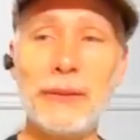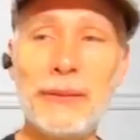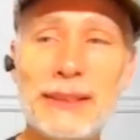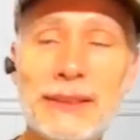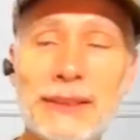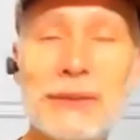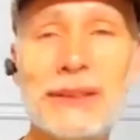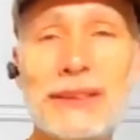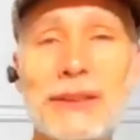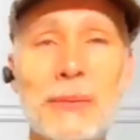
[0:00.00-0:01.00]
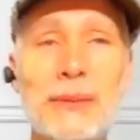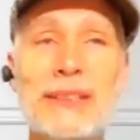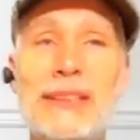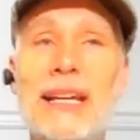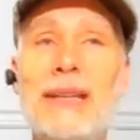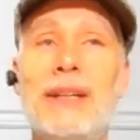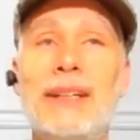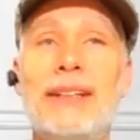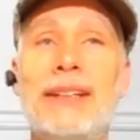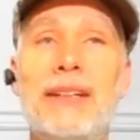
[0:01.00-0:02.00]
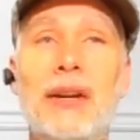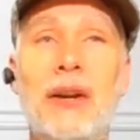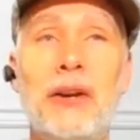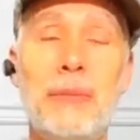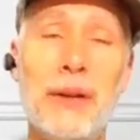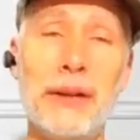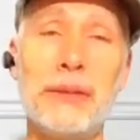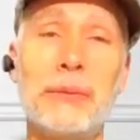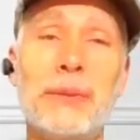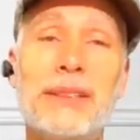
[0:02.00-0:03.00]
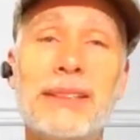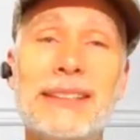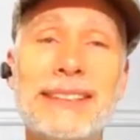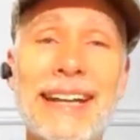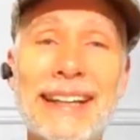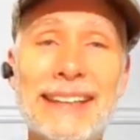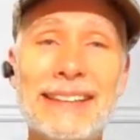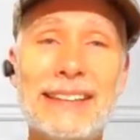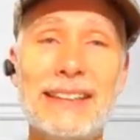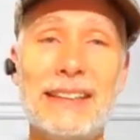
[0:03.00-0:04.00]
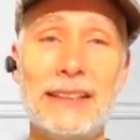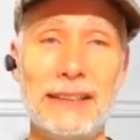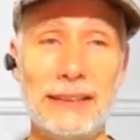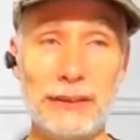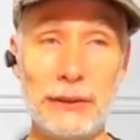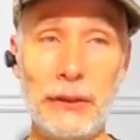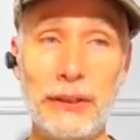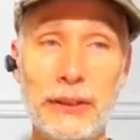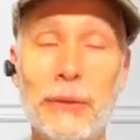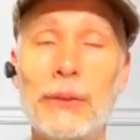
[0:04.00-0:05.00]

of my students told me she came in and her mother was excited, started to go